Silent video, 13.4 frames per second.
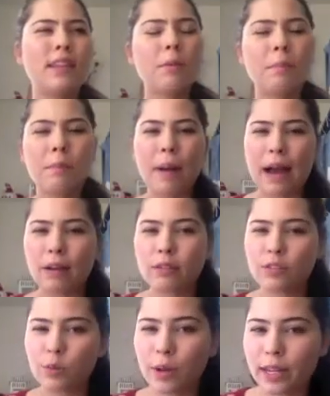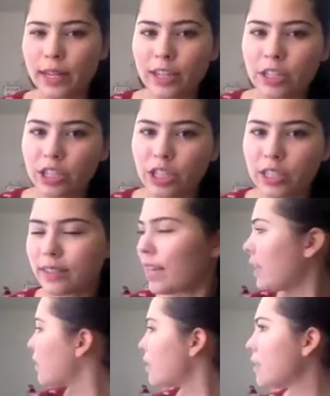about 20 inches,
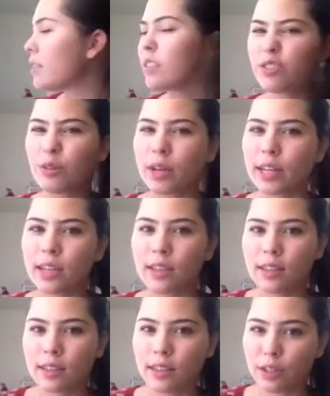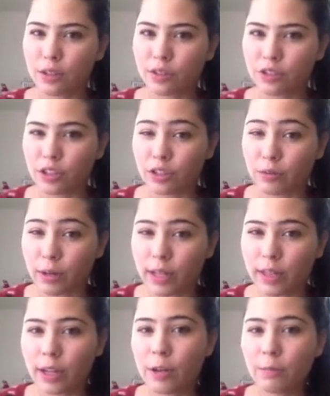18 to 20, closer to
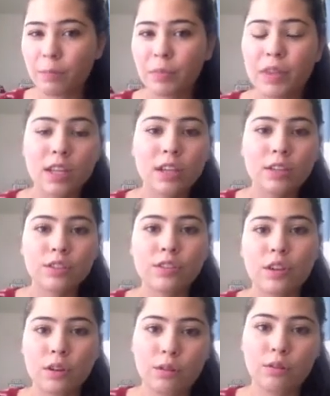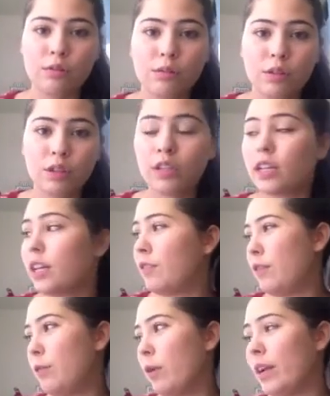20 though. So
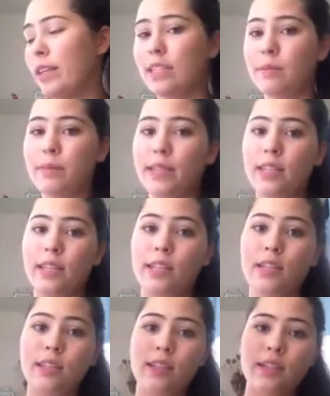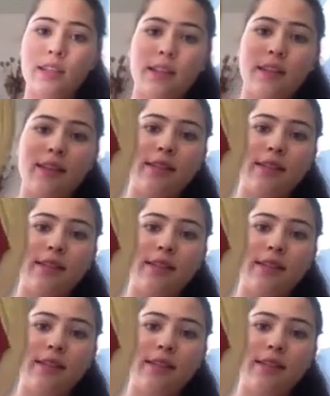if you want it to be this